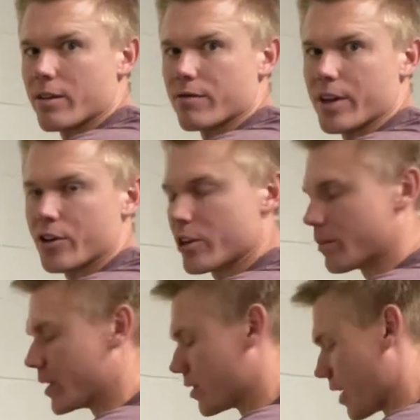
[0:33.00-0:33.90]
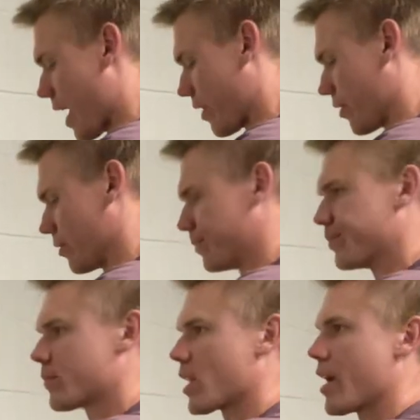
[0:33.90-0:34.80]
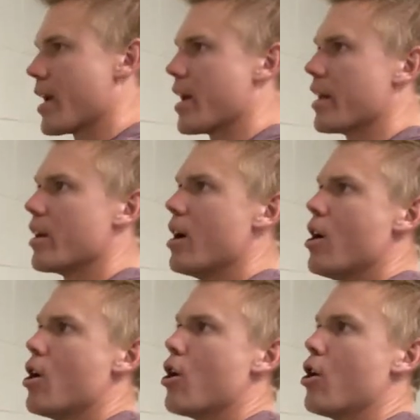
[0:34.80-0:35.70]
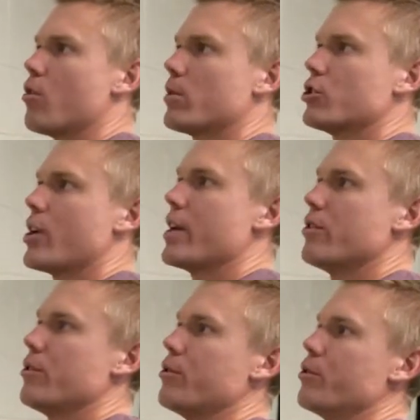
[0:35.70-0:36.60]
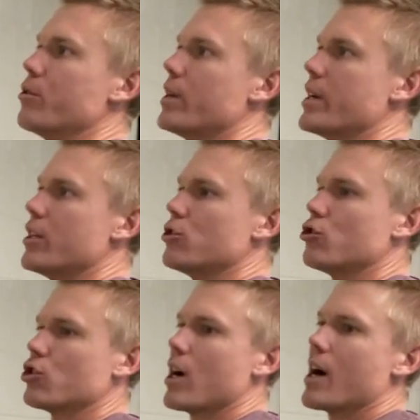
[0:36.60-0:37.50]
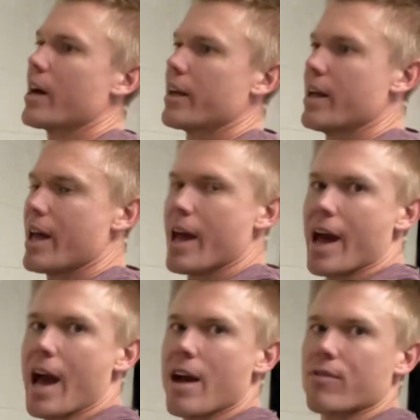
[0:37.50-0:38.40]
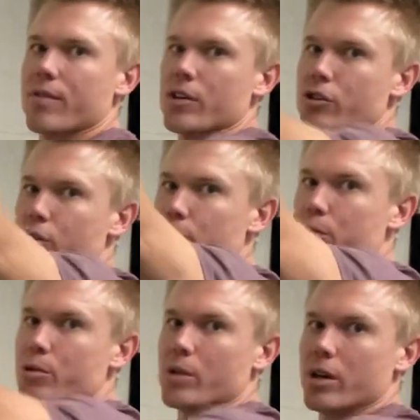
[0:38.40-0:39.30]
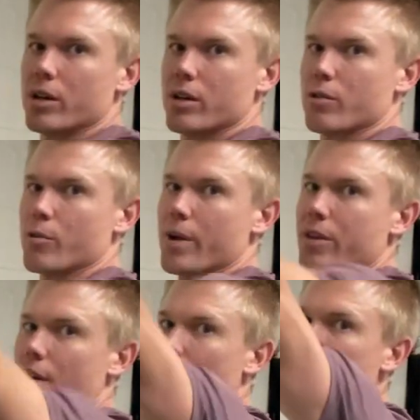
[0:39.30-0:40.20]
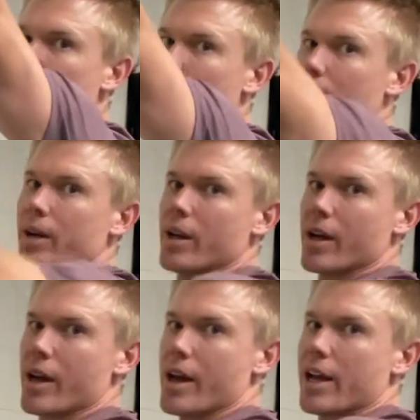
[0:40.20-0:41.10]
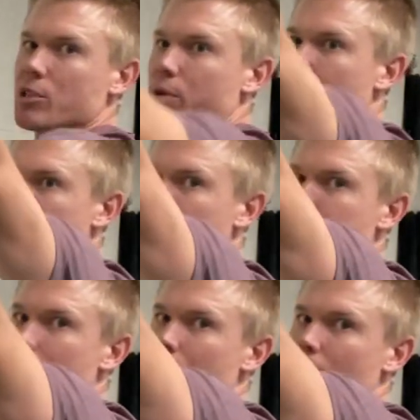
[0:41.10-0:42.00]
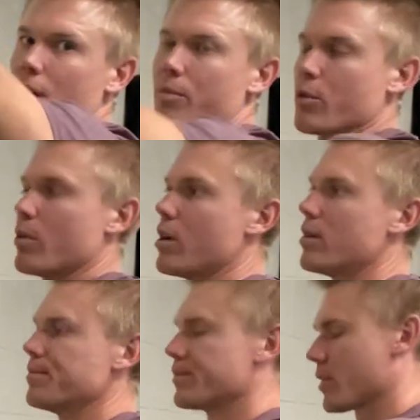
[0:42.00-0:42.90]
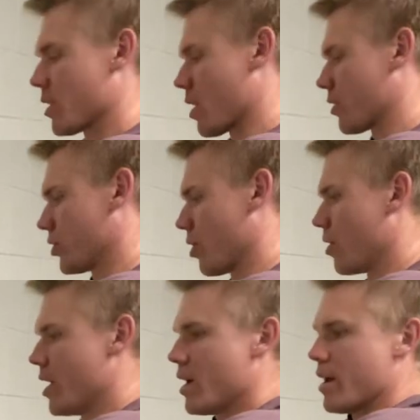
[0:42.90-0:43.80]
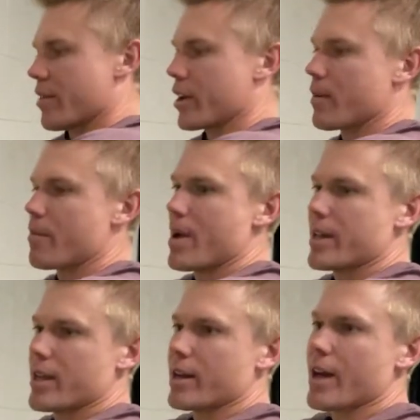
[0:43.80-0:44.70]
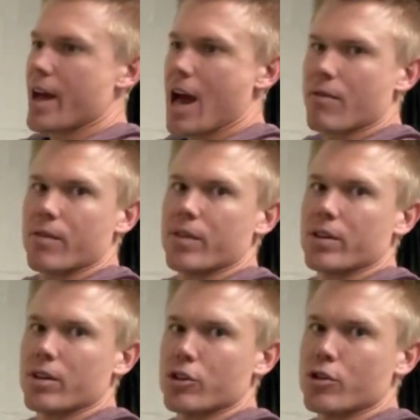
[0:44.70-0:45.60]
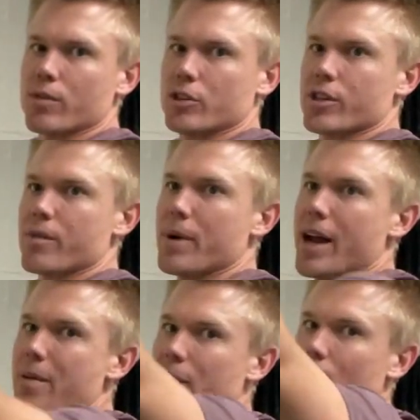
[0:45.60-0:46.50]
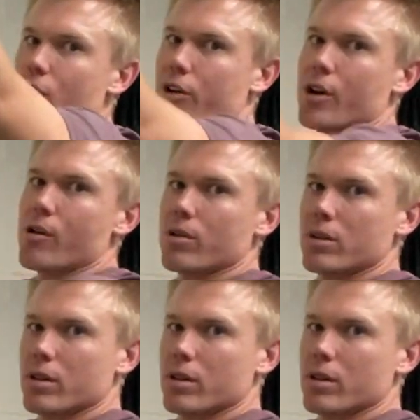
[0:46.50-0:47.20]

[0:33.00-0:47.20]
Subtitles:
and feet are going to be staggered. And all we're trying to do is draw half of a U with our arm as we work the med ball up the wall. Okay, so think about making half of a University of Miami logo